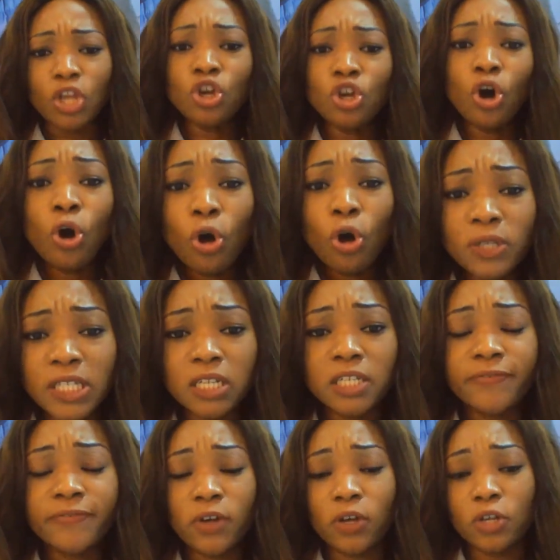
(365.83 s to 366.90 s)
your old
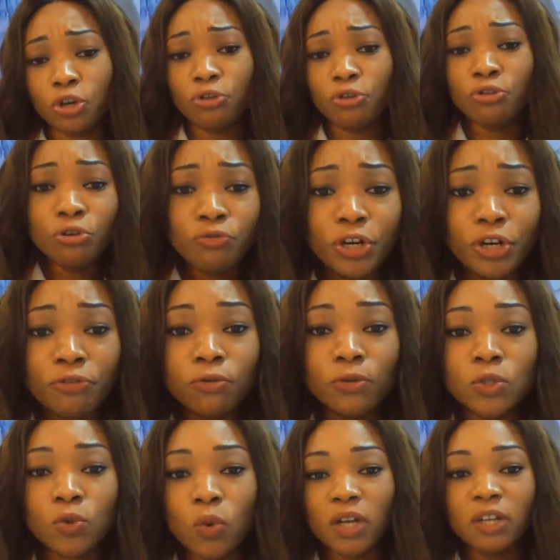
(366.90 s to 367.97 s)
sales force, your new
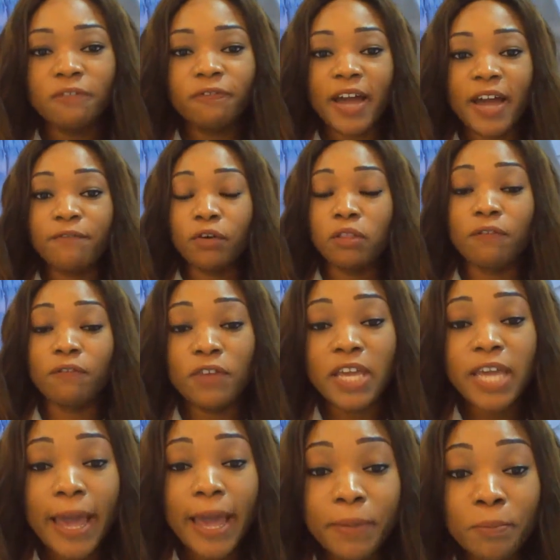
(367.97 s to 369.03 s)
recruits qualify for the
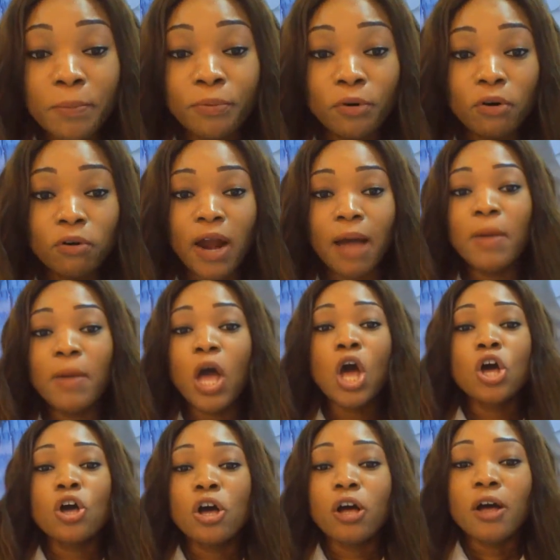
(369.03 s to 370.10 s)
VIP program
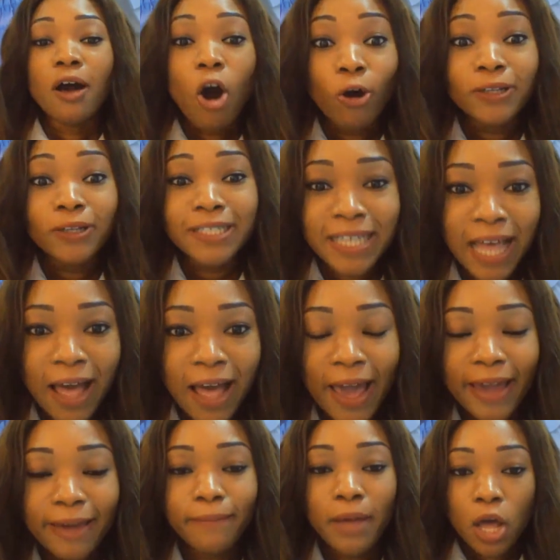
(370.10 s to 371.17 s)
on
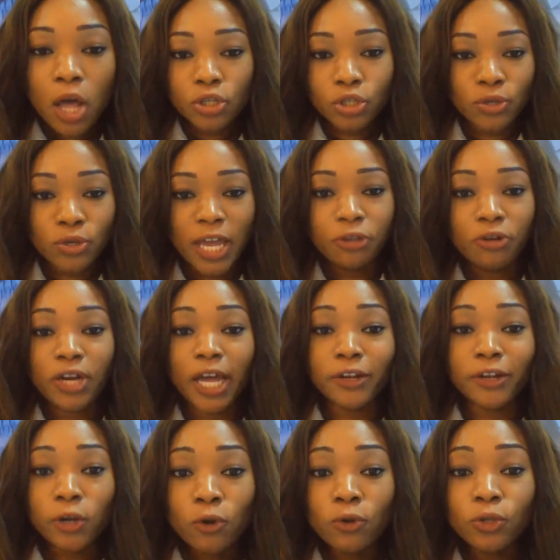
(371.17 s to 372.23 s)
time so that you
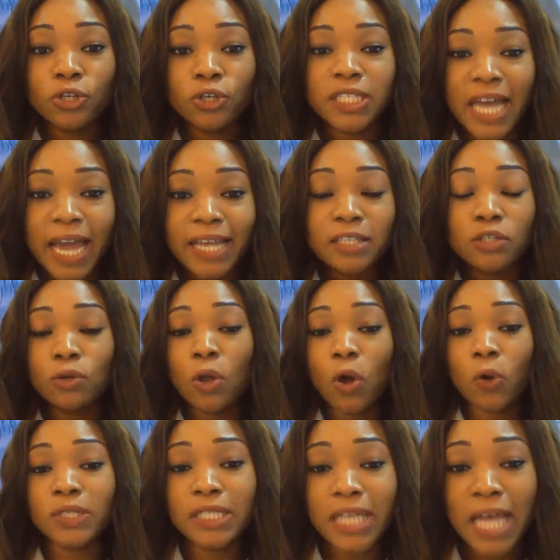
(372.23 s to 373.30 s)
can close your title
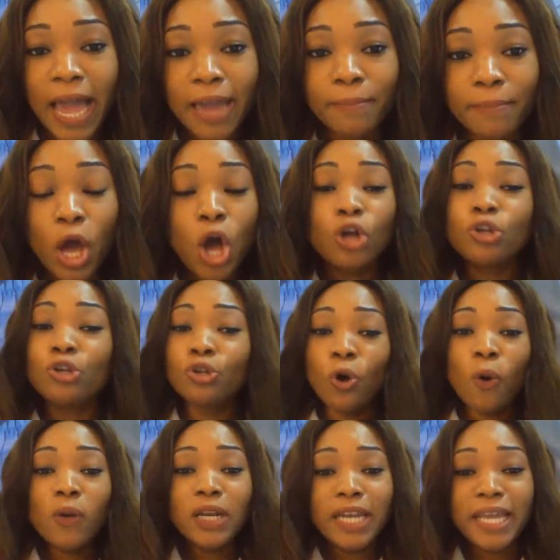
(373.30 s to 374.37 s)
on time.
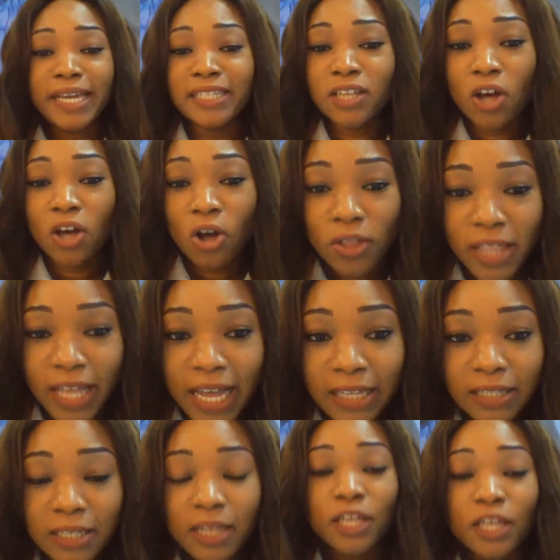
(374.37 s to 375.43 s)
No late
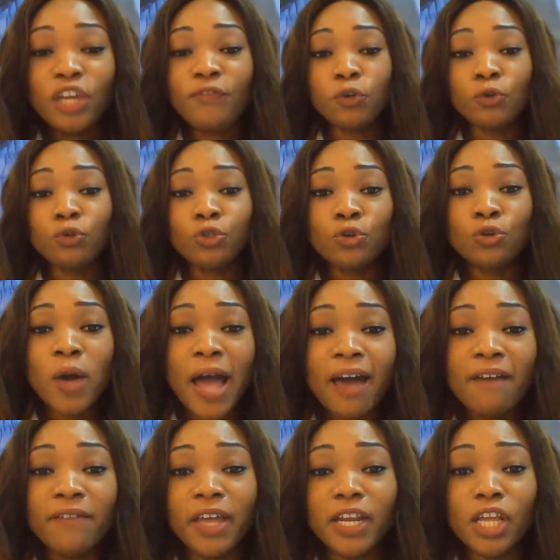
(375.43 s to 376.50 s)
orders. If you do
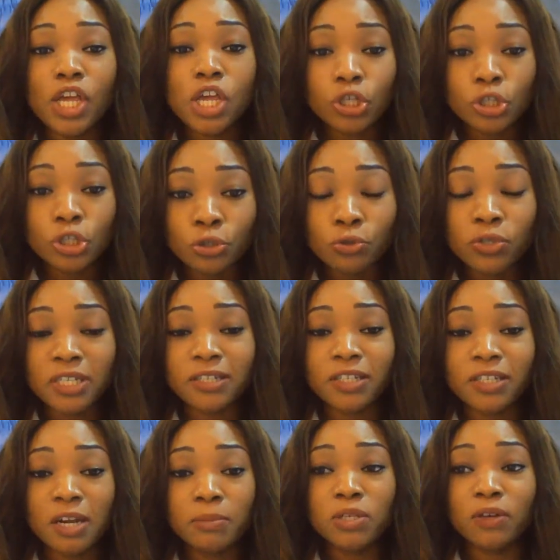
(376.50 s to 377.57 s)
have any issues in
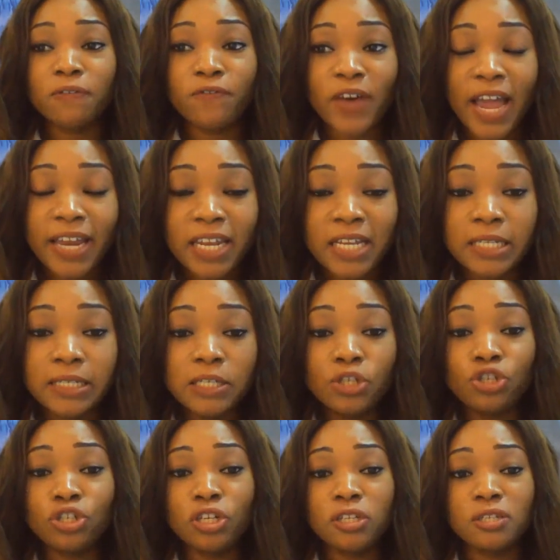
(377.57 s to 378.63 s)
terms of
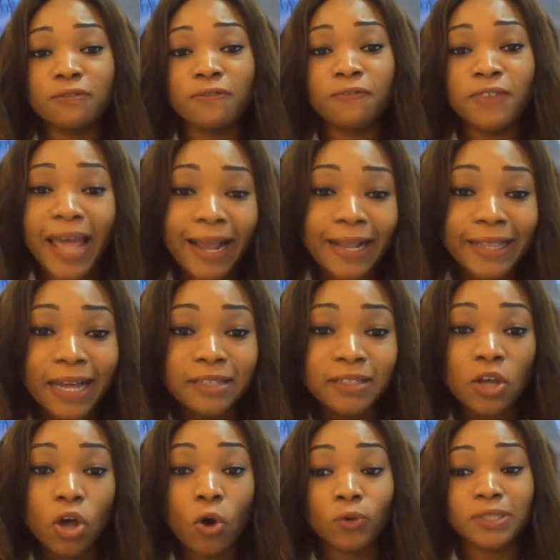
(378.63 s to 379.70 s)
finances, you need to flag
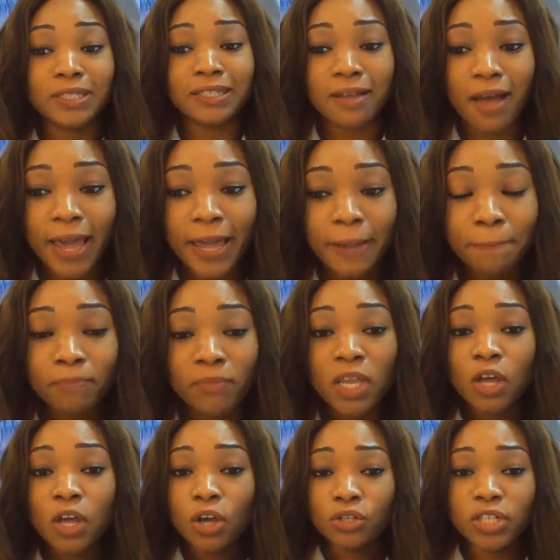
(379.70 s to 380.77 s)
that on time
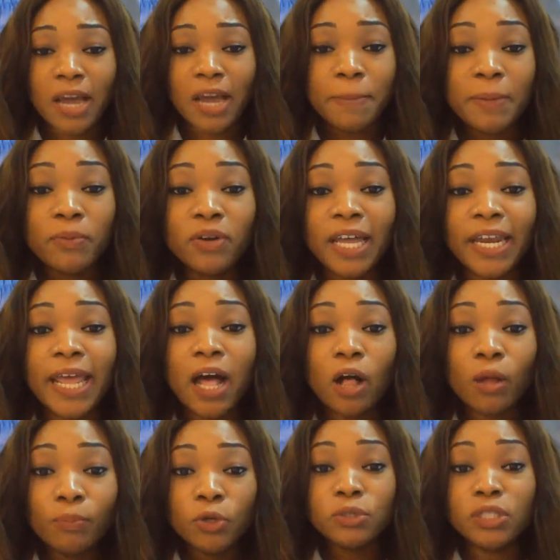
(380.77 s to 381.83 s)
so that people can
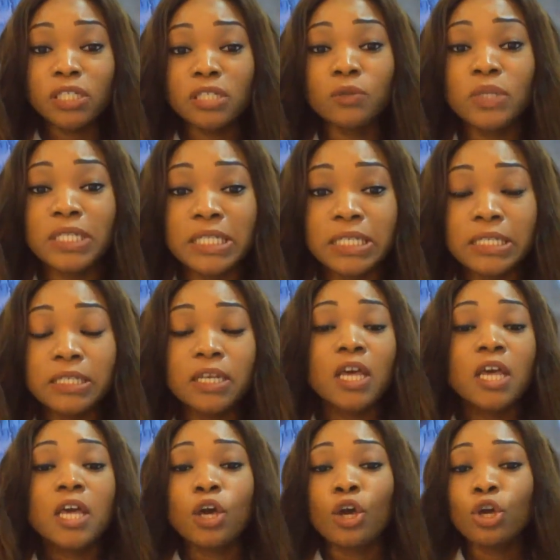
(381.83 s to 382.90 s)
help you deal with it.
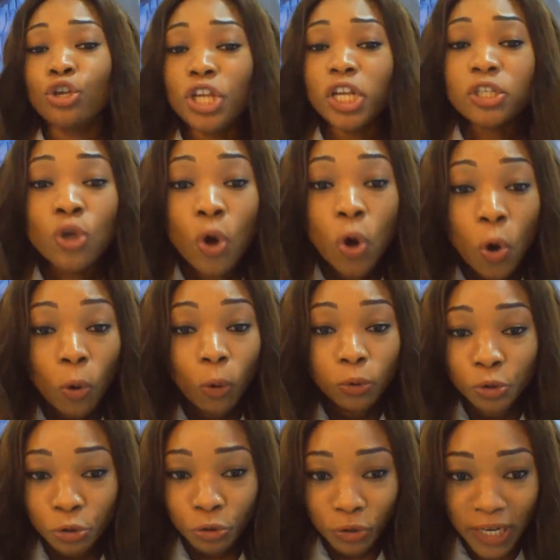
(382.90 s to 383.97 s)
You need to
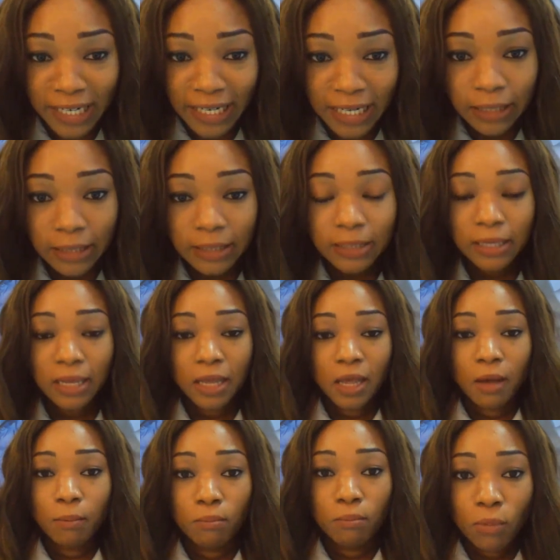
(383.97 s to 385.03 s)
hold trainings.
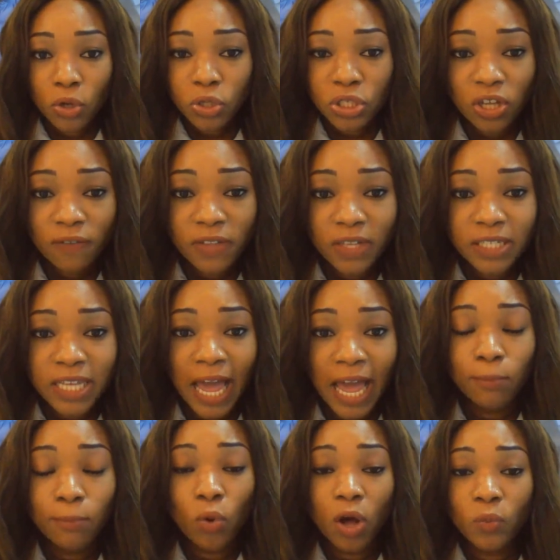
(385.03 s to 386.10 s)
Most of the
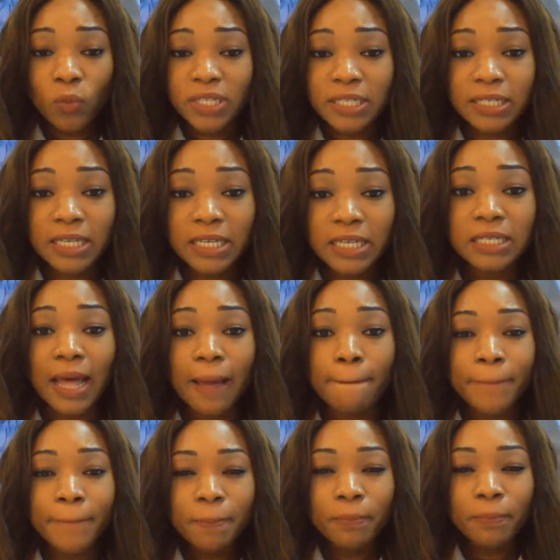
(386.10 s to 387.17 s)
time, what we see is
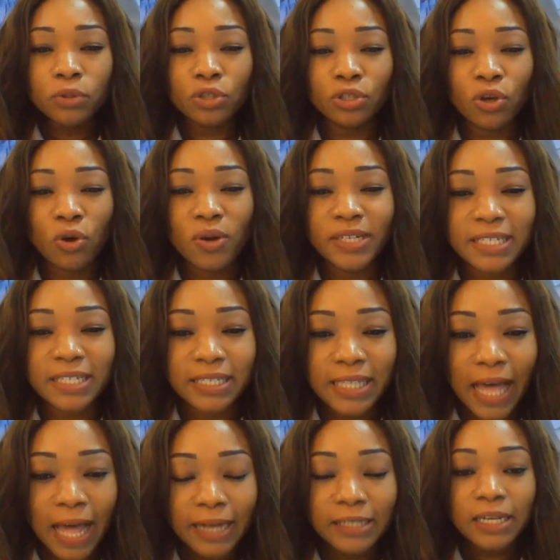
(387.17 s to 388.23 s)
that people do not
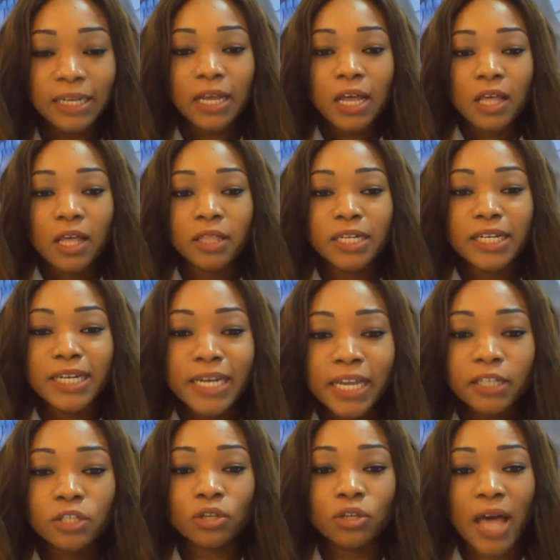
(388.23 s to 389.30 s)
understand the
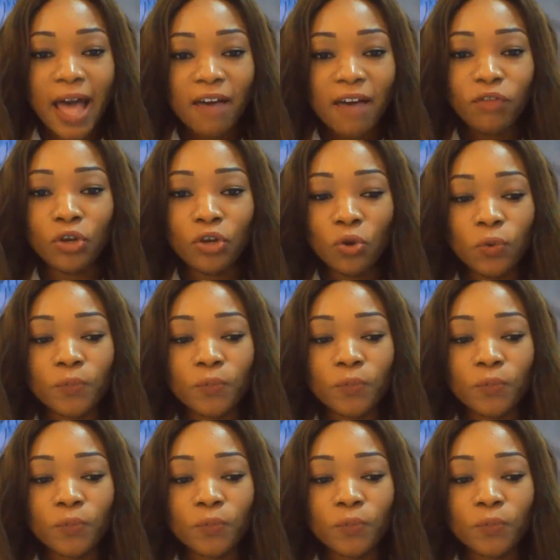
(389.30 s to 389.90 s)
need to have,